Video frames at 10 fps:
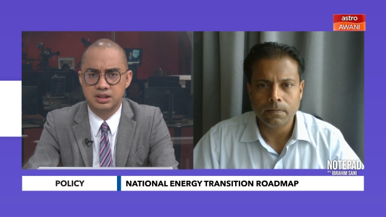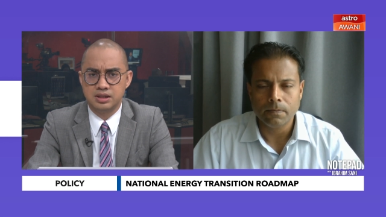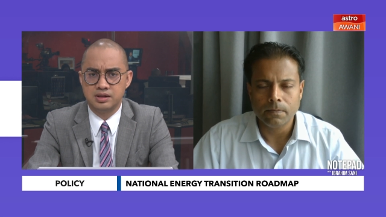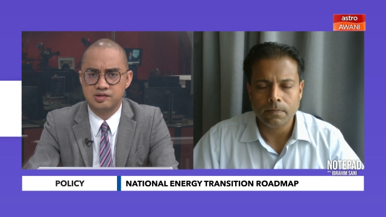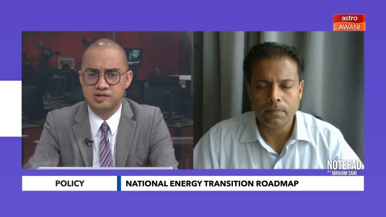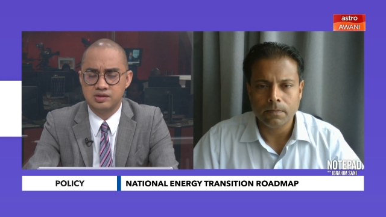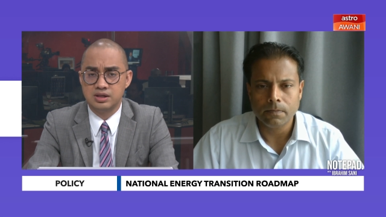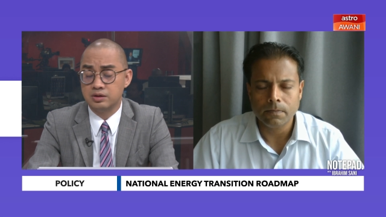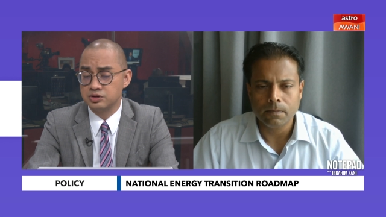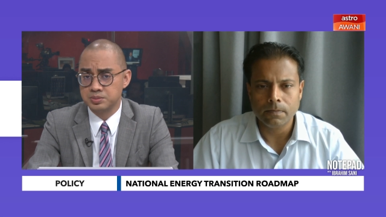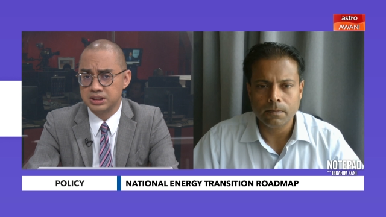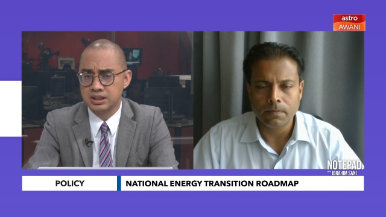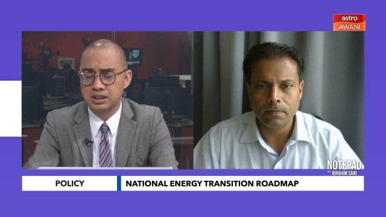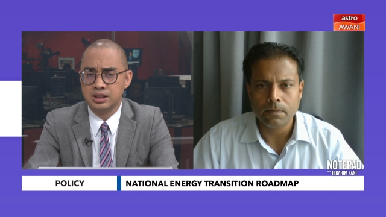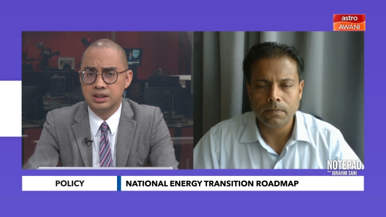Speaker 1: I guess,
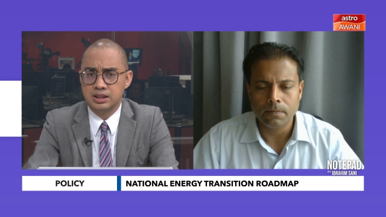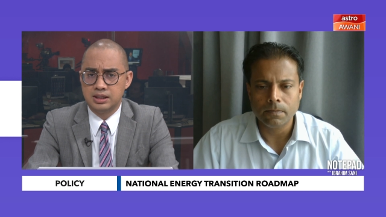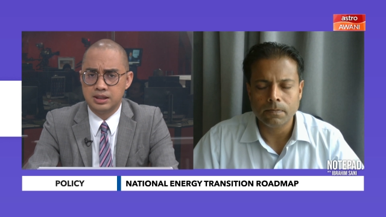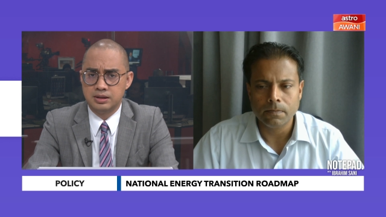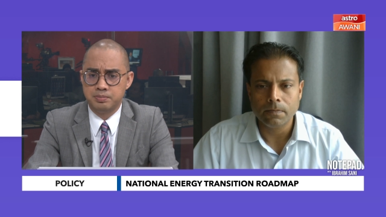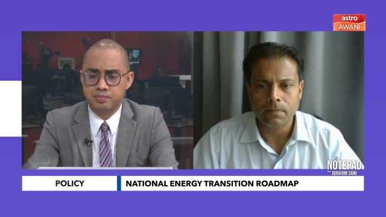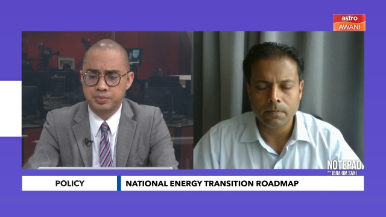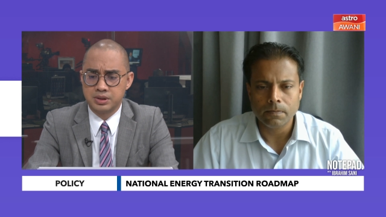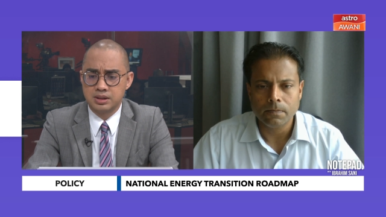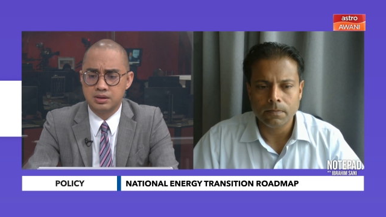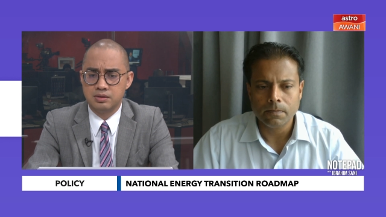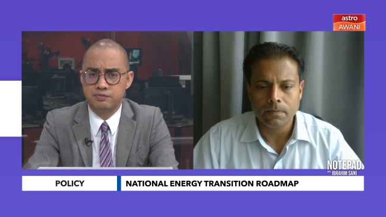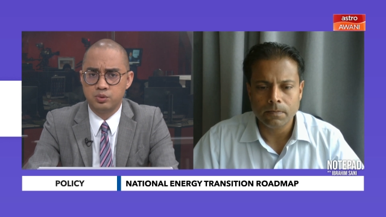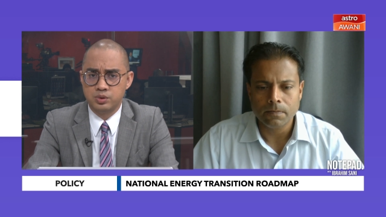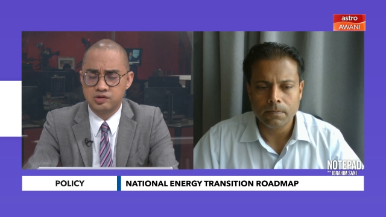announcement um, a
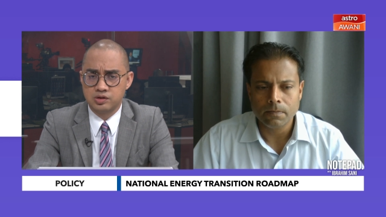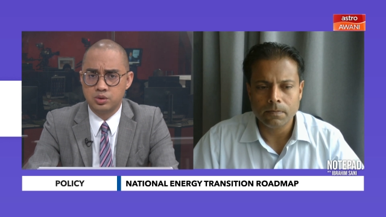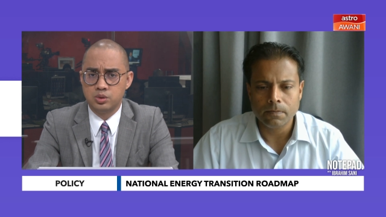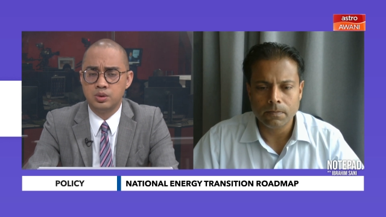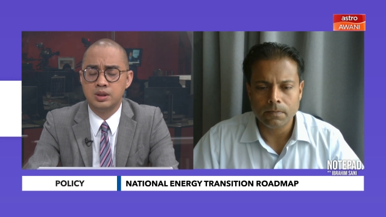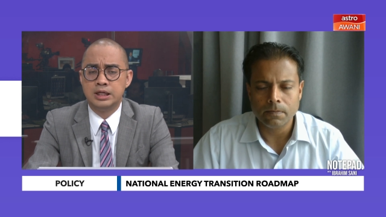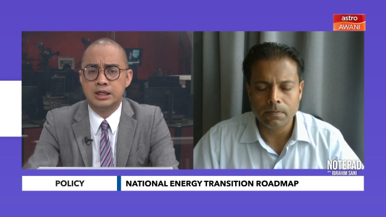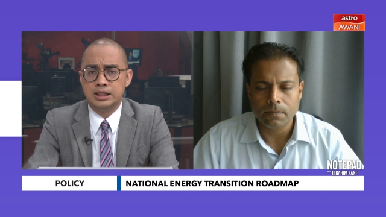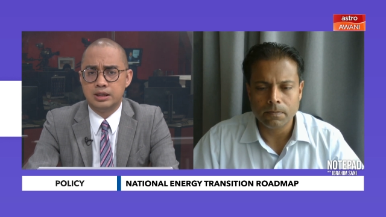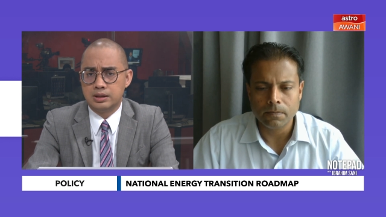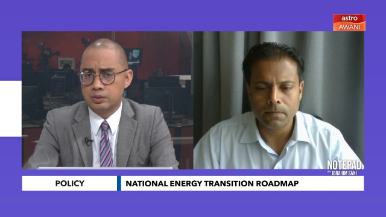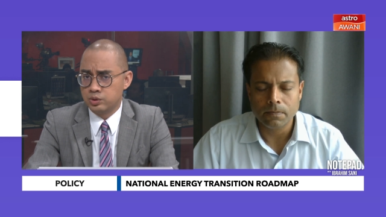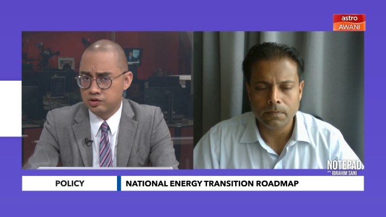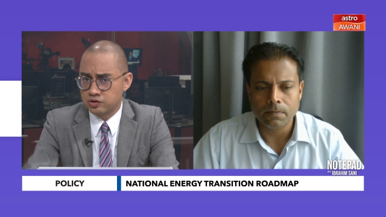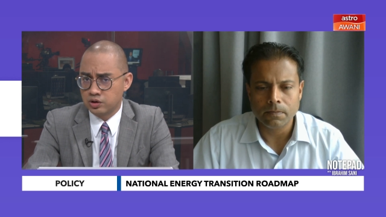few weeks ago. Uh,
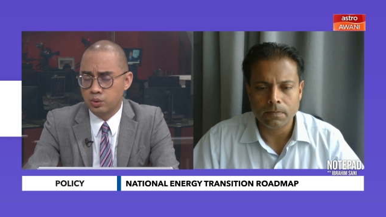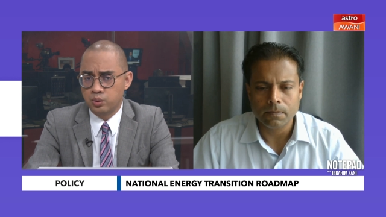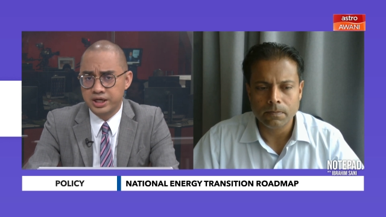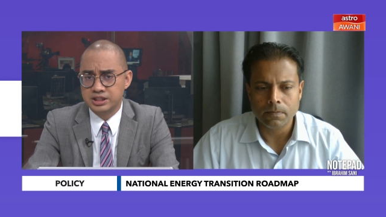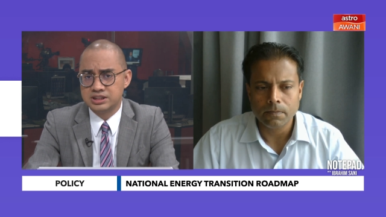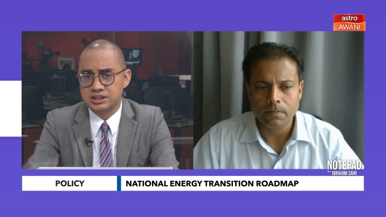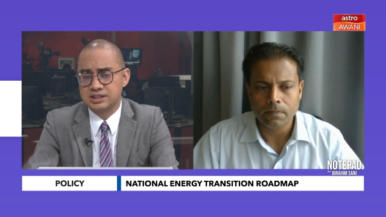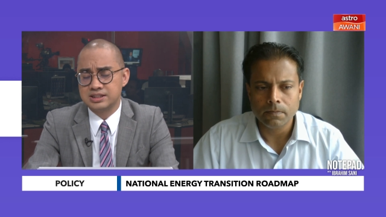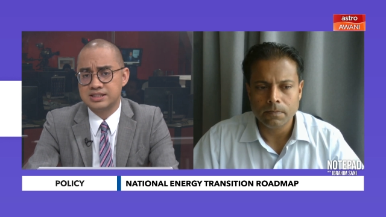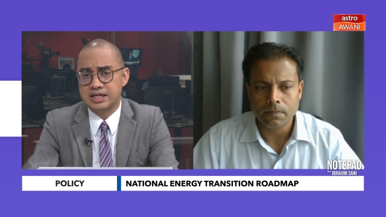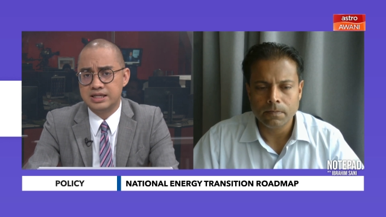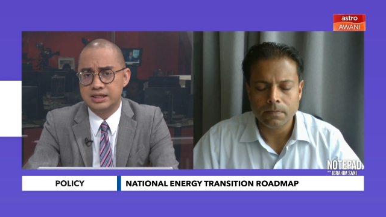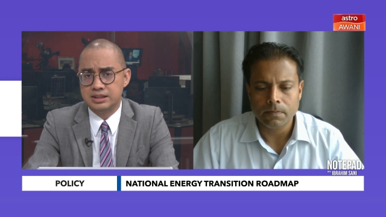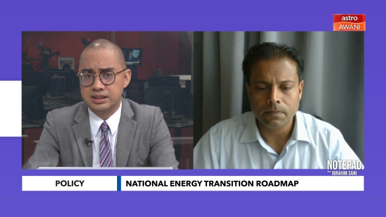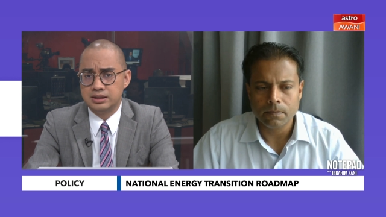we saw wages
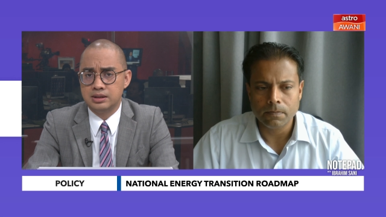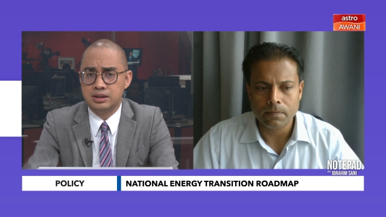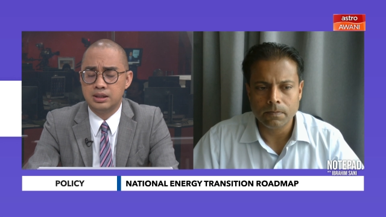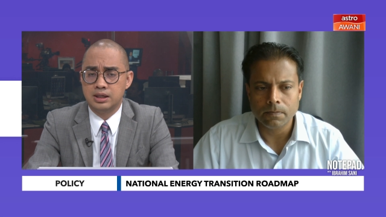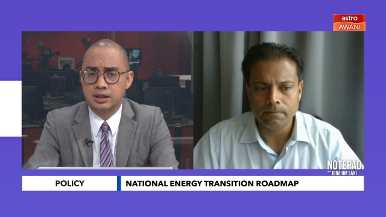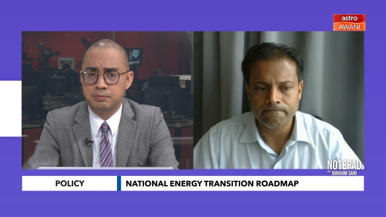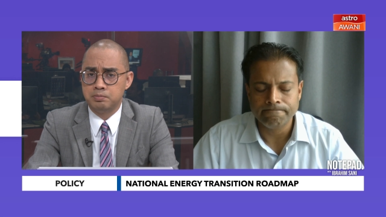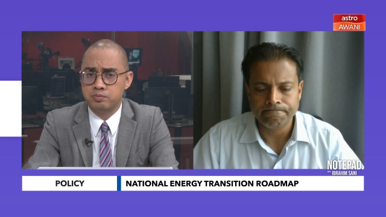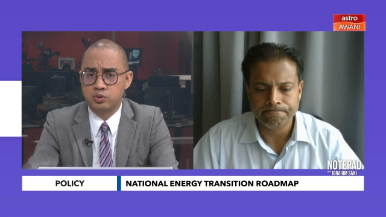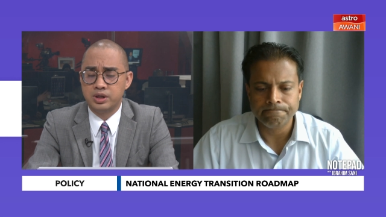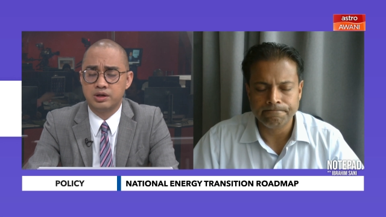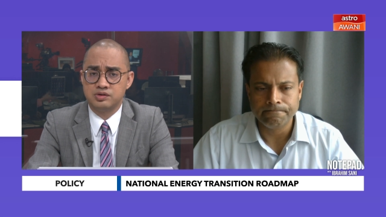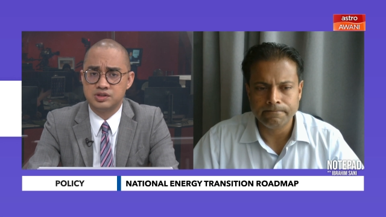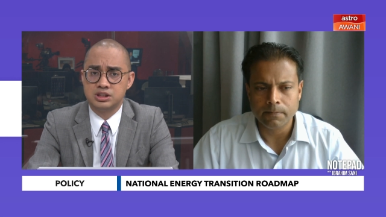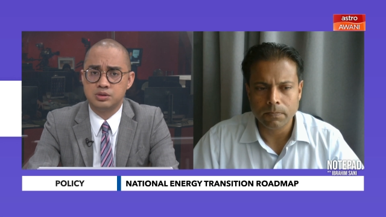stagnating um, quite
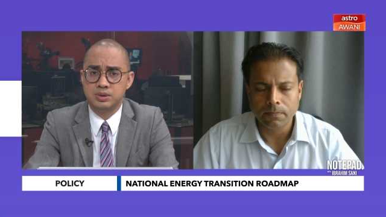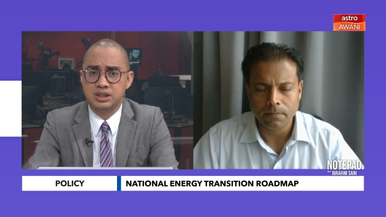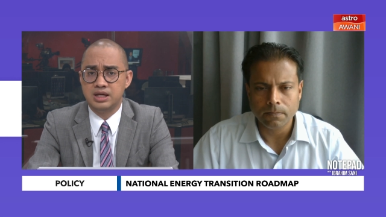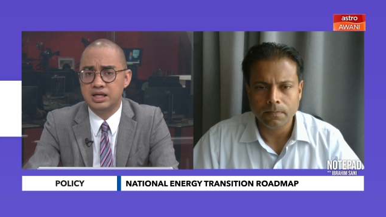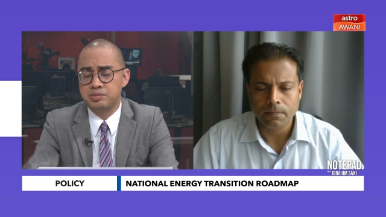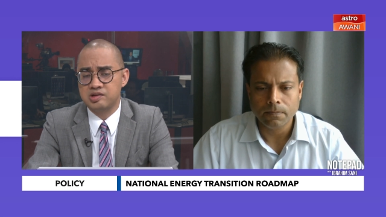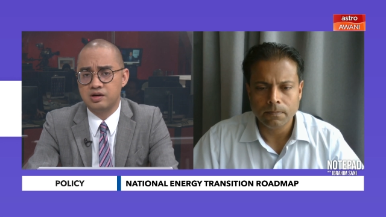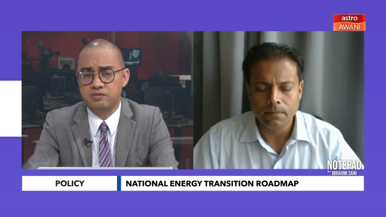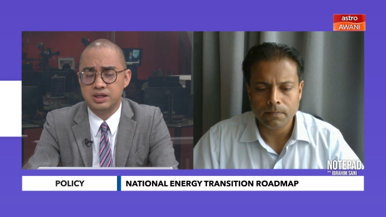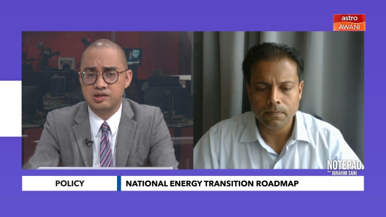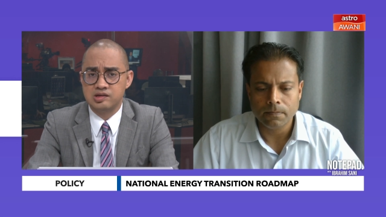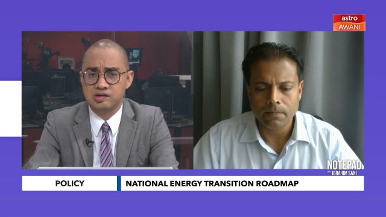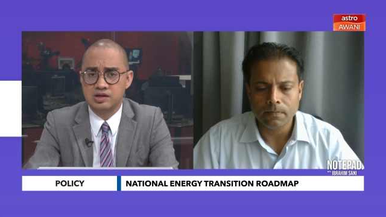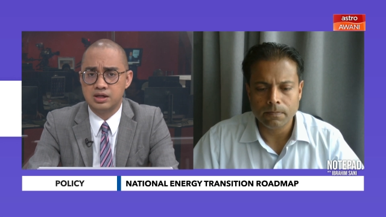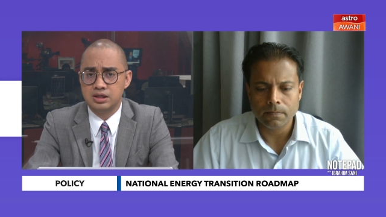considerably. 80% of
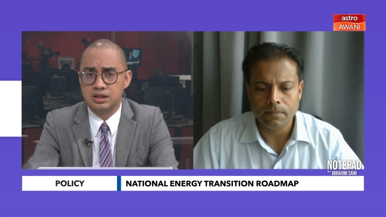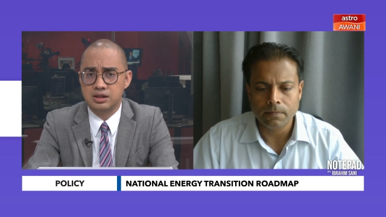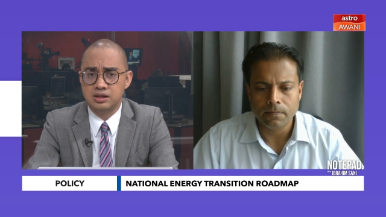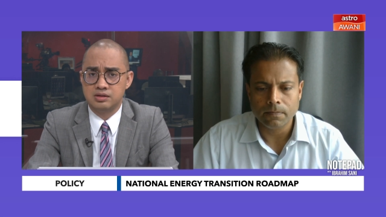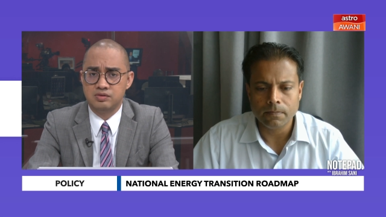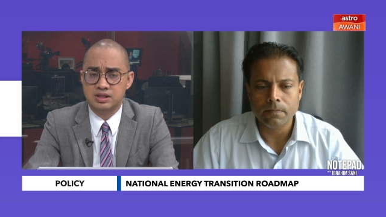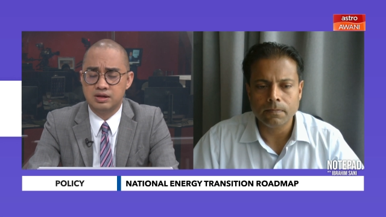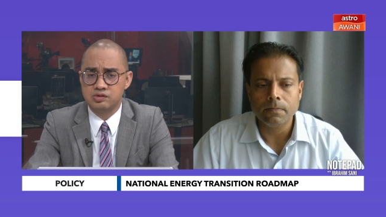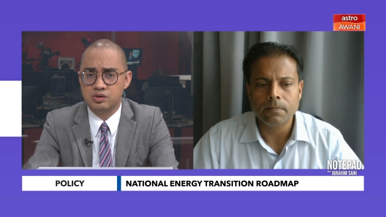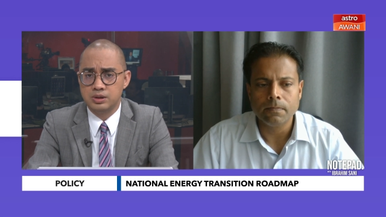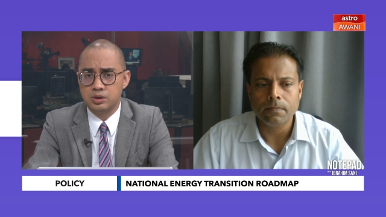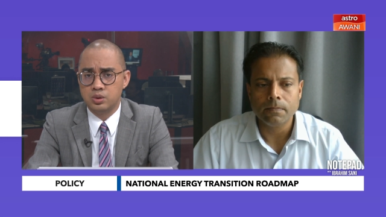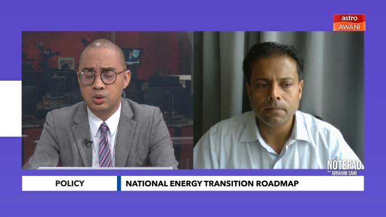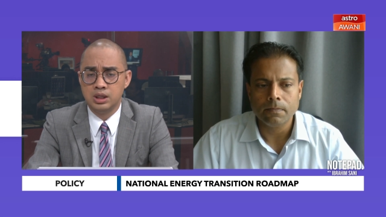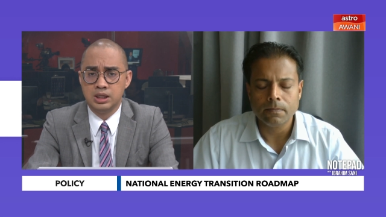Malaysians are earning either 3,000 or
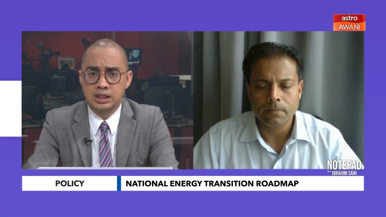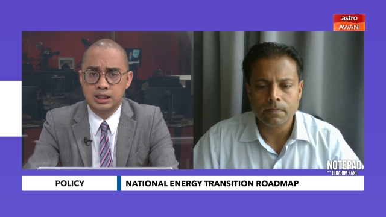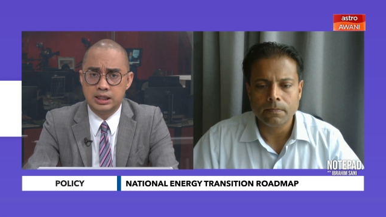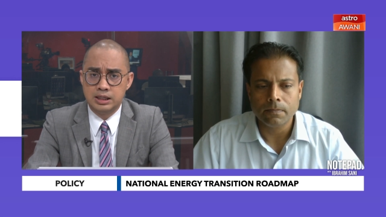below. 90%